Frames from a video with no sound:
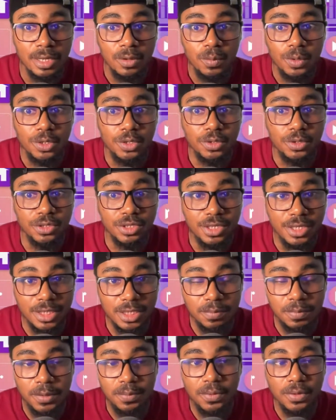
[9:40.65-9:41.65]
when you
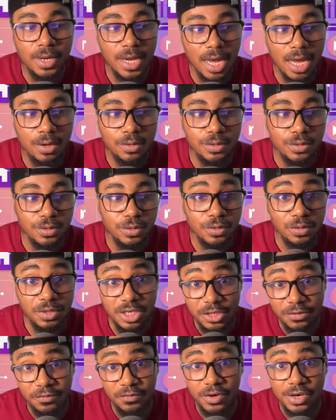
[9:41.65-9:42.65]
teach people how to do
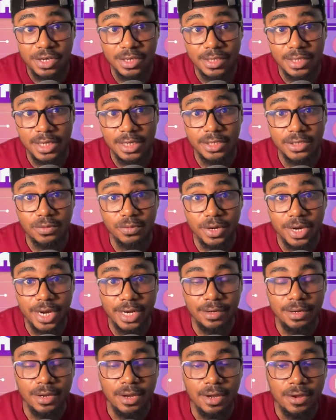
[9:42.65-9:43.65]
different things, right,